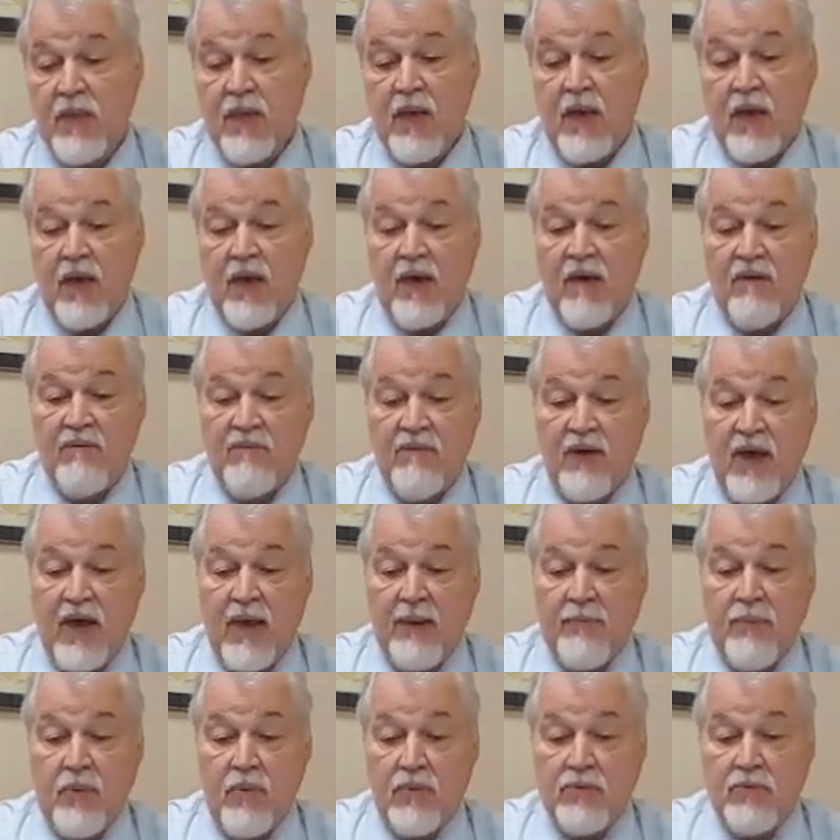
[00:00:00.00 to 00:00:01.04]
of
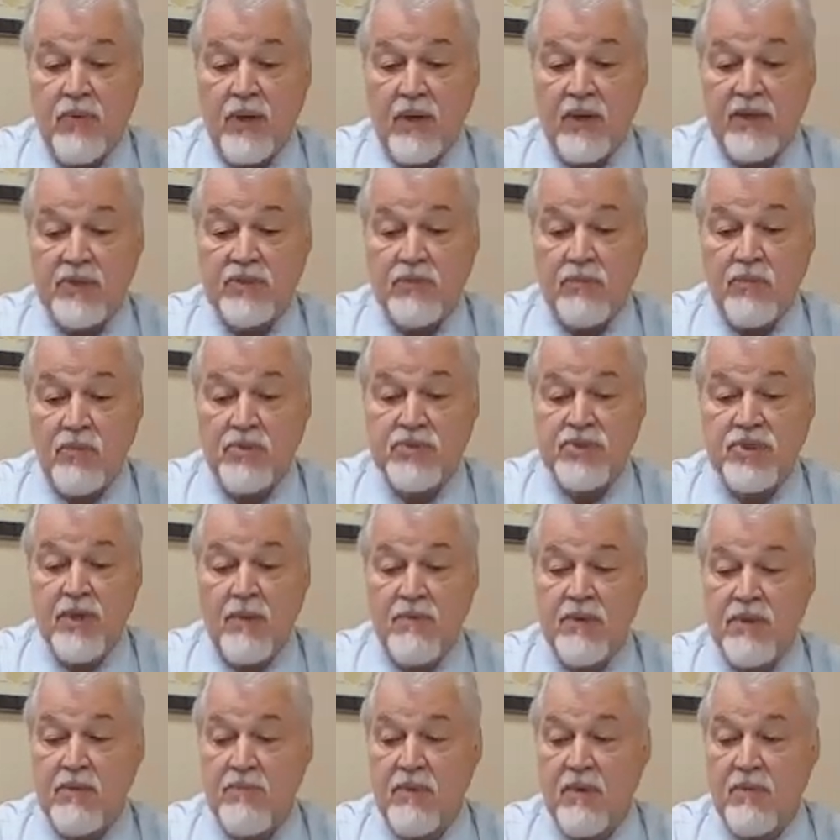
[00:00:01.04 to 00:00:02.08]
hypoadrenalism? Well, some
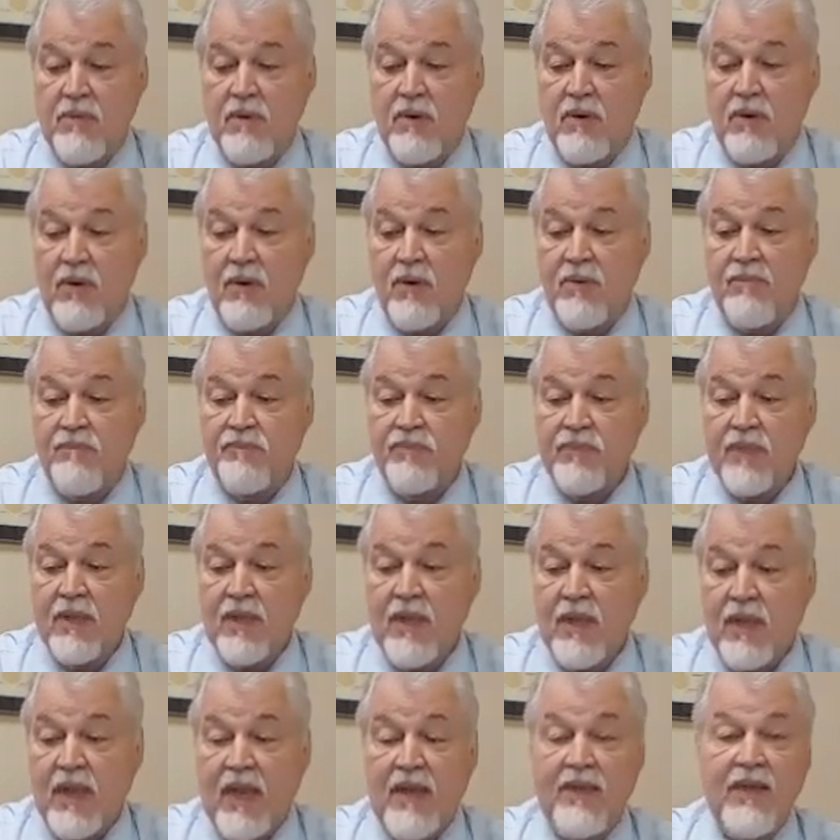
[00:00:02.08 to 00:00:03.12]
of them are
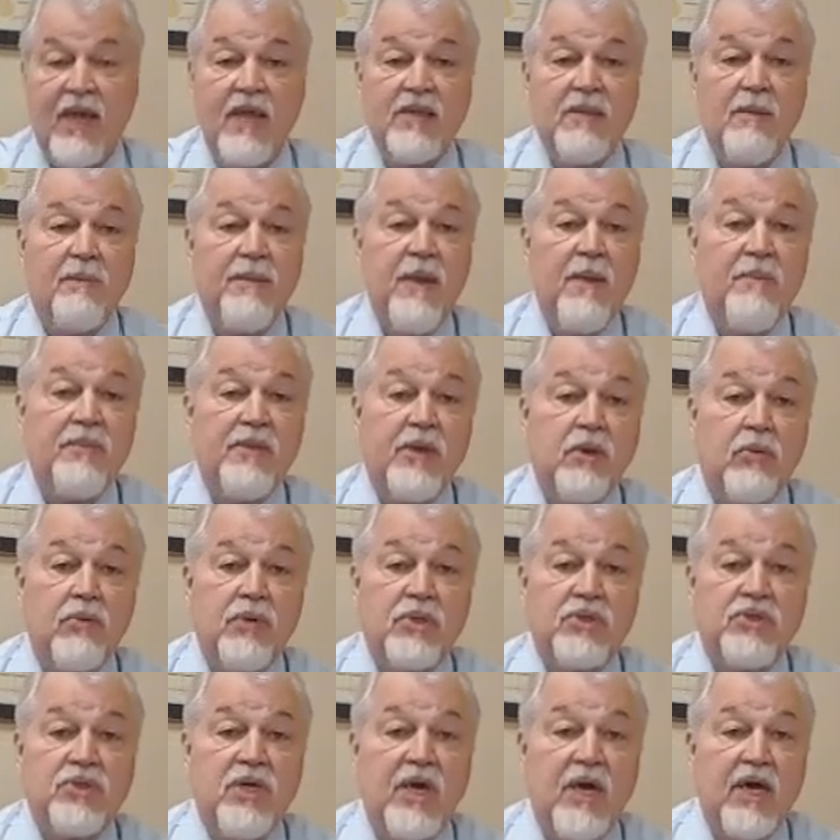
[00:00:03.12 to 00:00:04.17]
and the people that
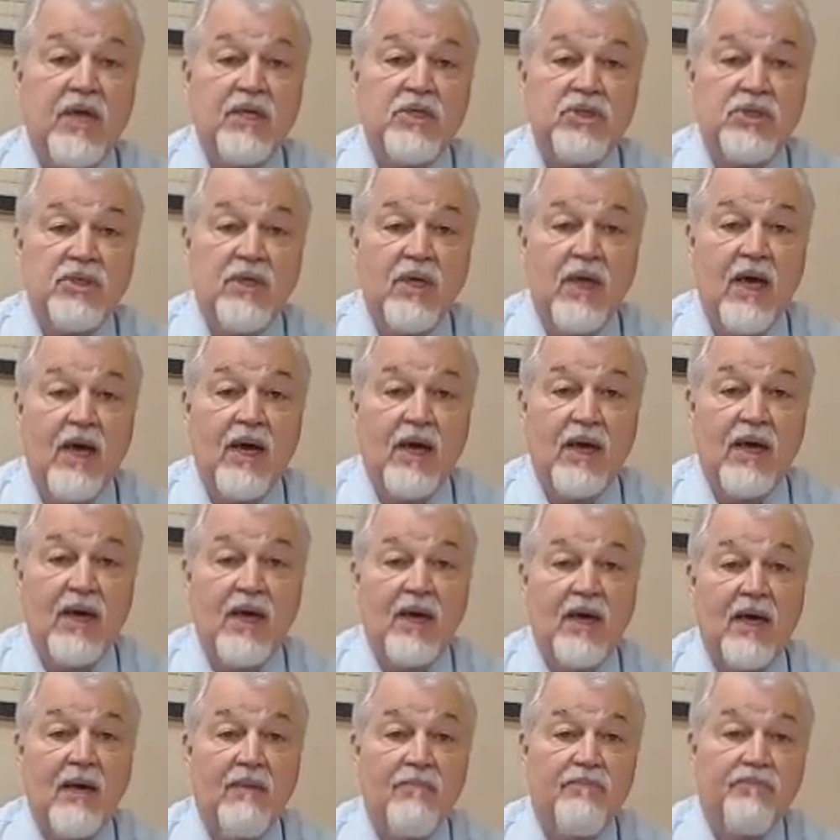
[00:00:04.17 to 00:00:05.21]
criticize
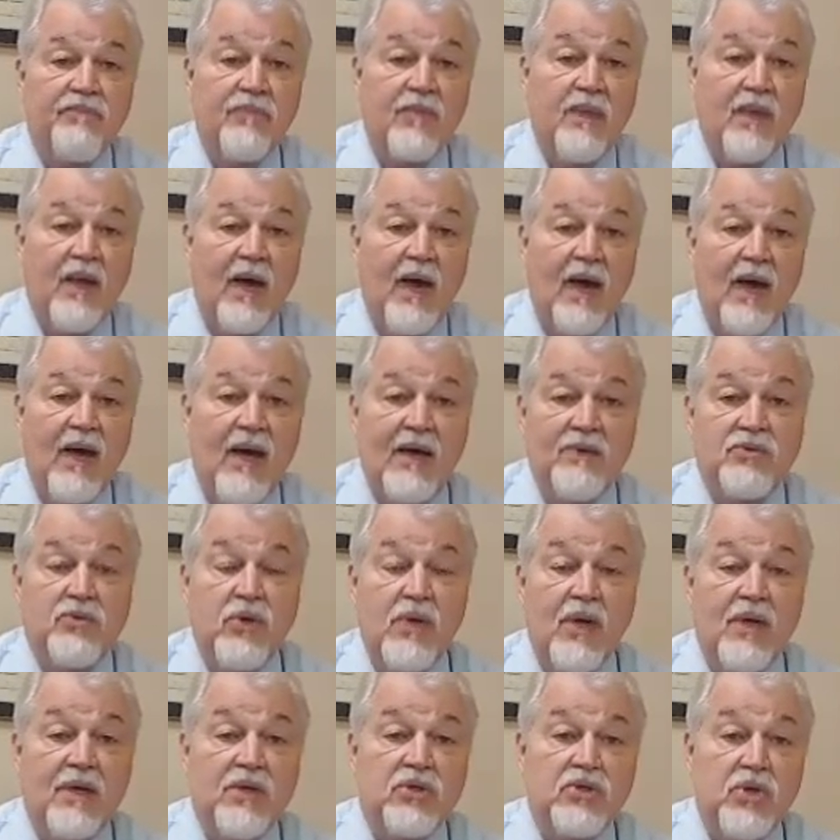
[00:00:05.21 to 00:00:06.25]

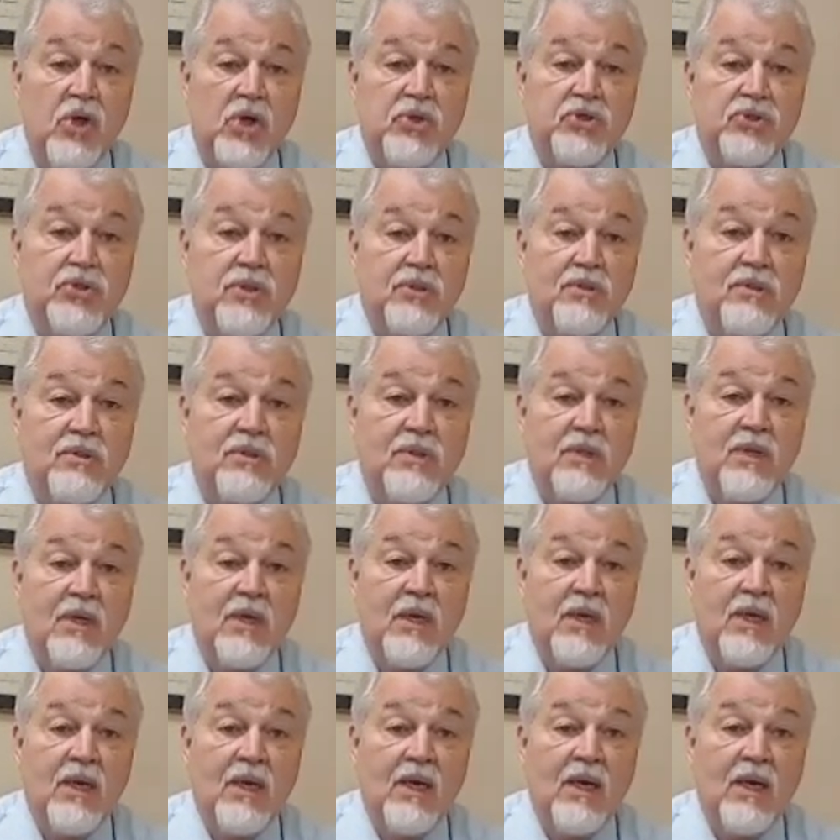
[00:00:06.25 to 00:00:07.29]
adrenal exhaustion
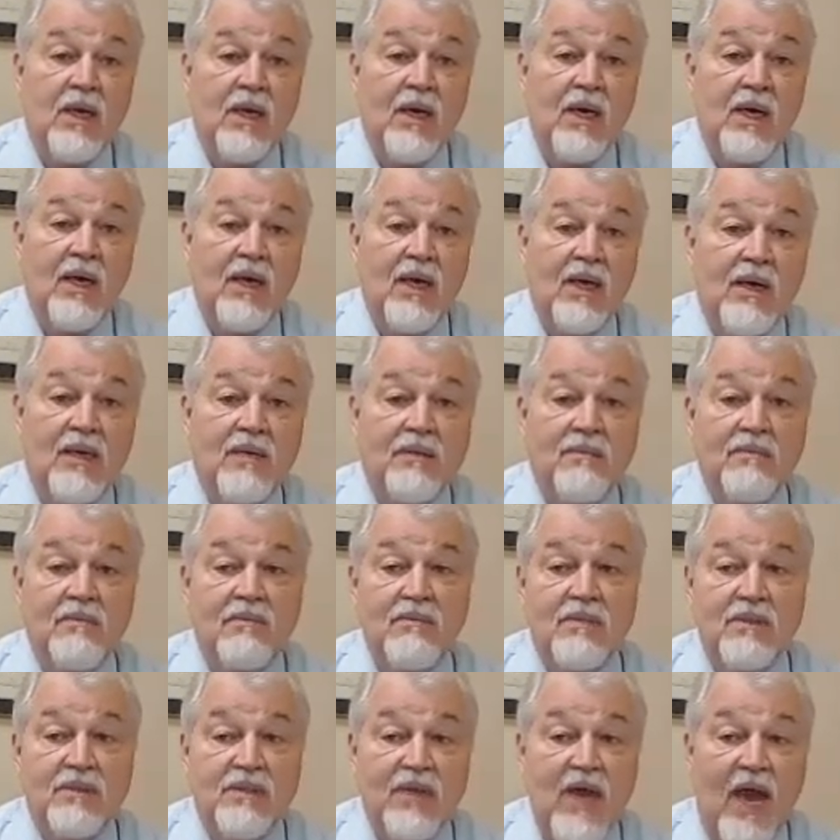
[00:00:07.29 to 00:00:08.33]

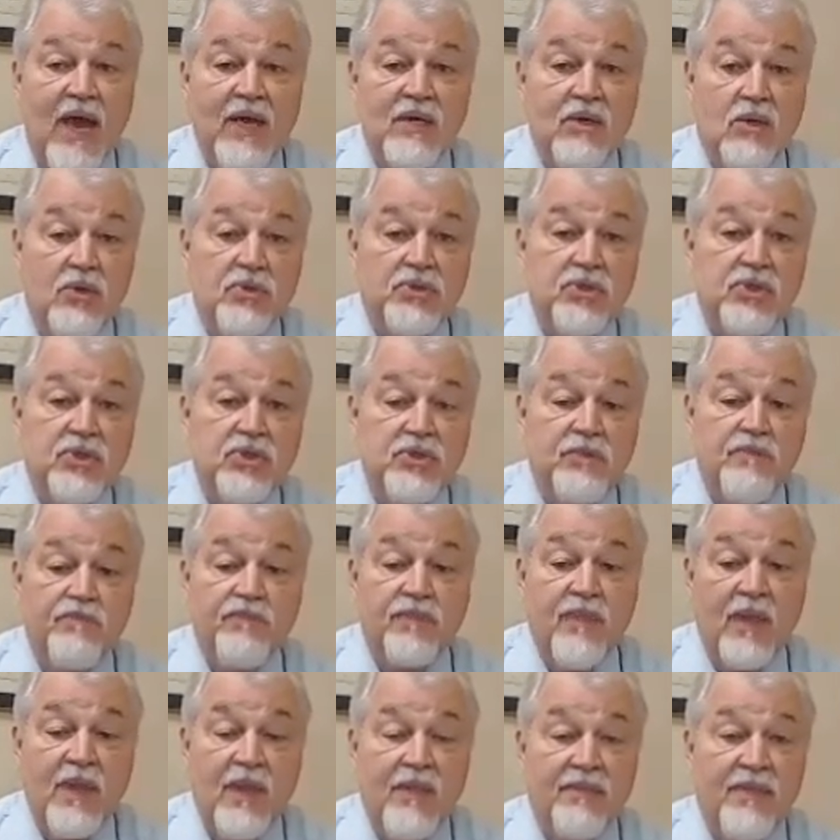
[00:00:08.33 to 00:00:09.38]
diagnosis,
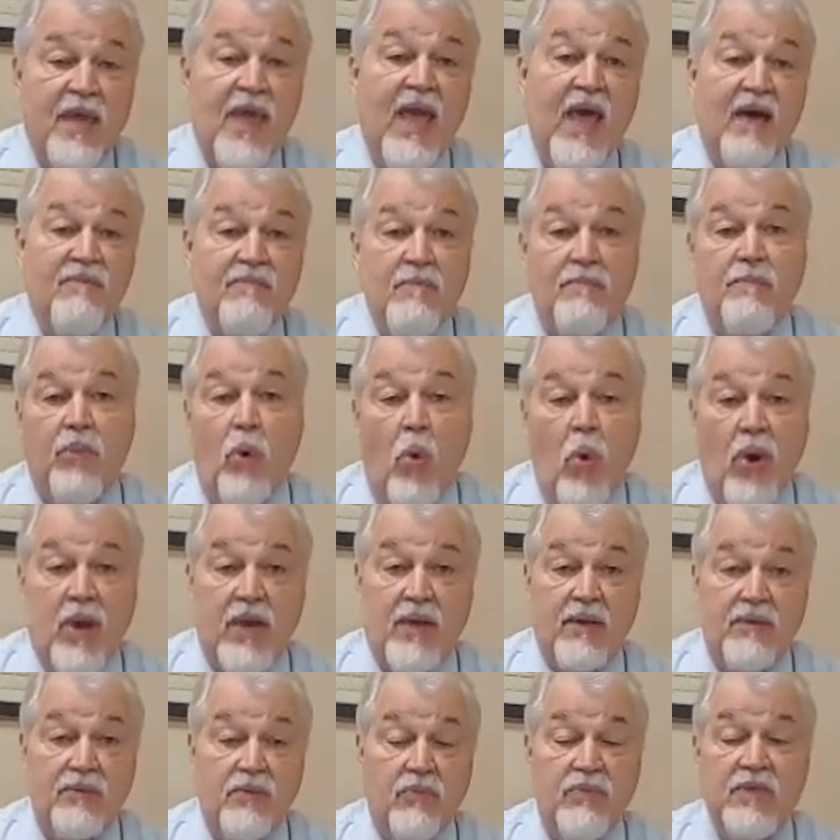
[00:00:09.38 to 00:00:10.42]
they have a point.
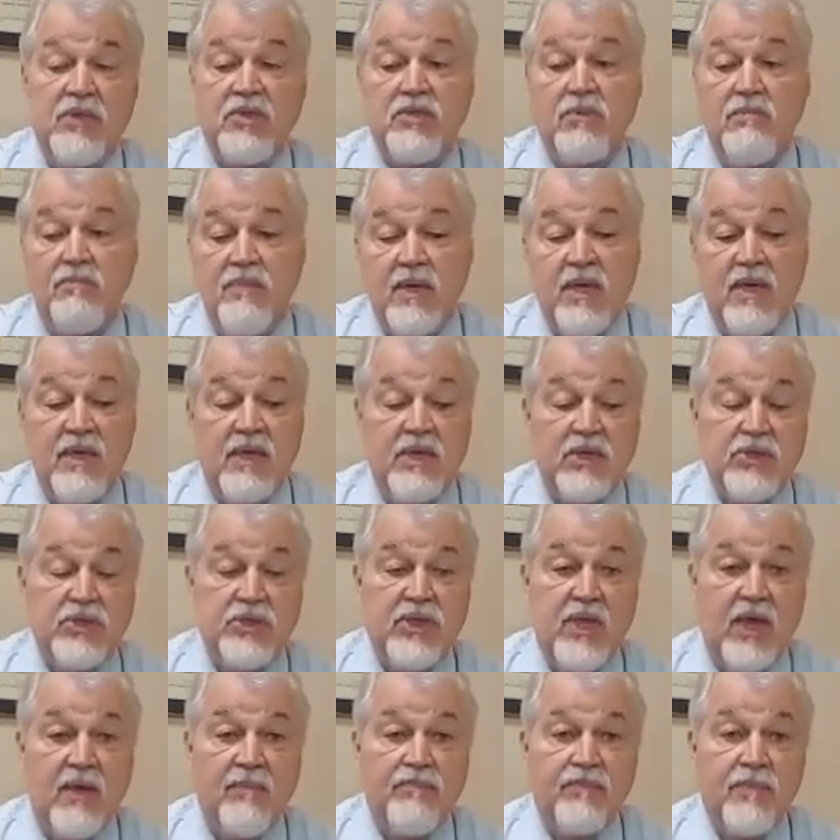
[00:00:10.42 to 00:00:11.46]
The reason being is
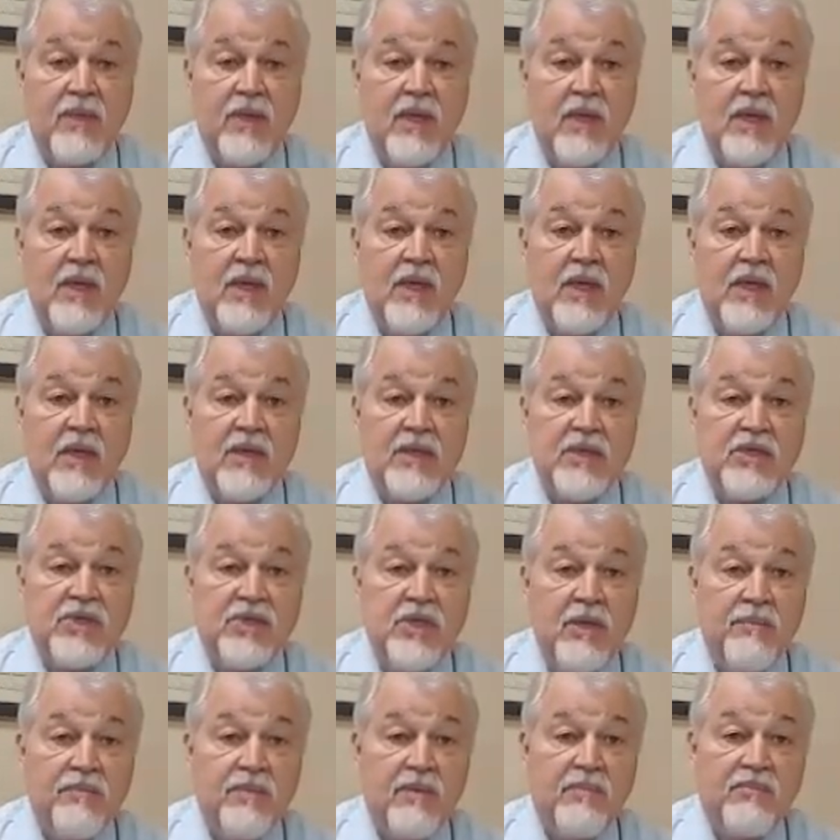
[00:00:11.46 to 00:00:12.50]
that the
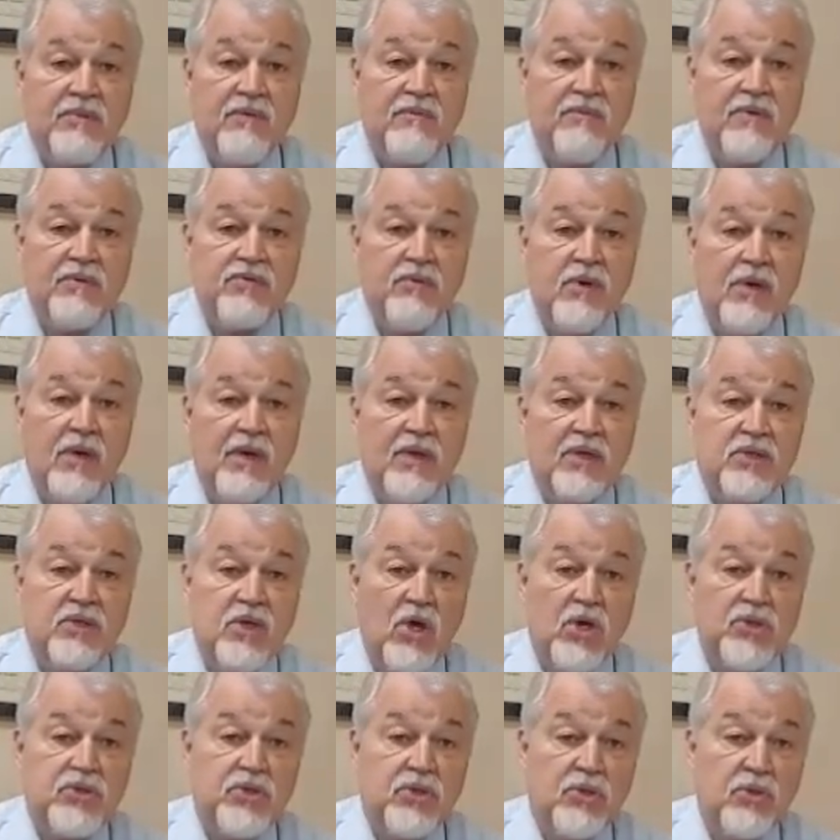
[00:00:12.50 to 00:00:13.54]
symptoms of adrenal
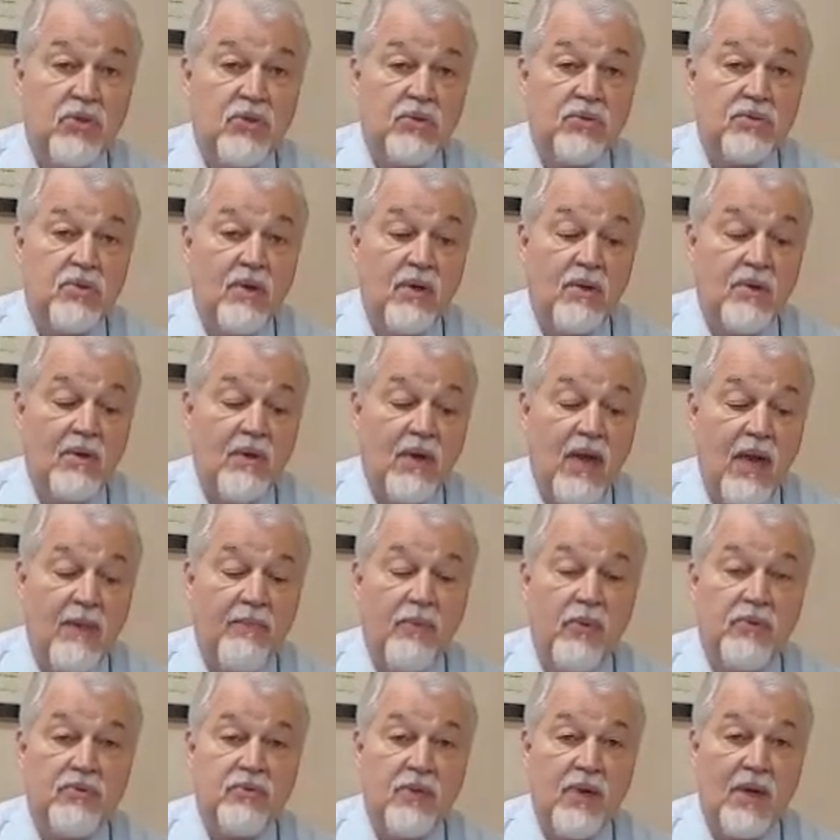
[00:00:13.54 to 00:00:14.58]
exhaustion or
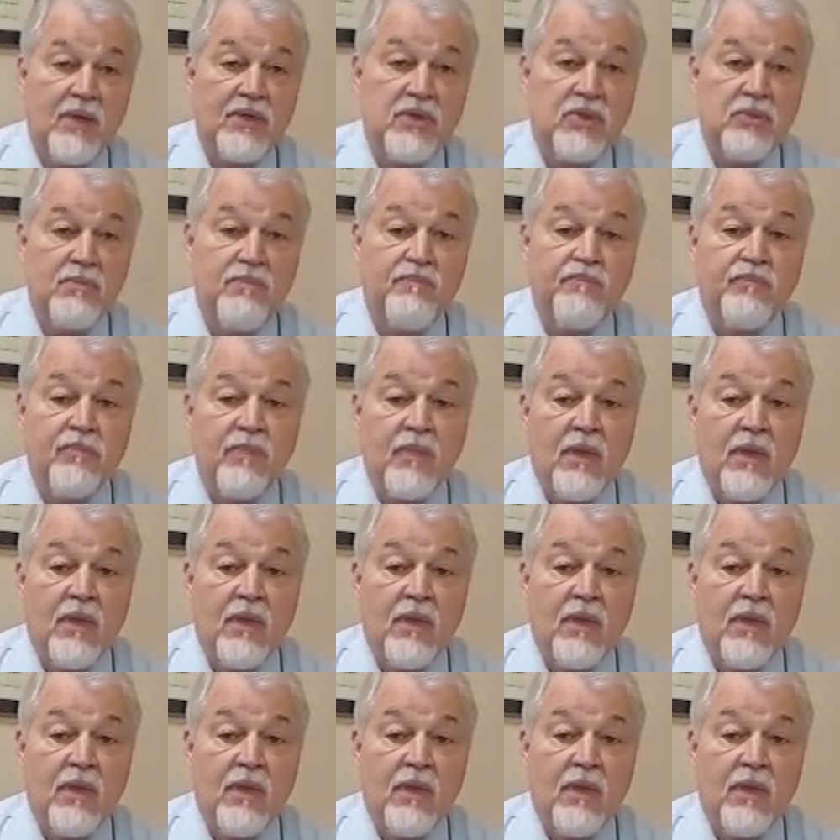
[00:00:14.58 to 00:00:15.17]
hypoadrenalism,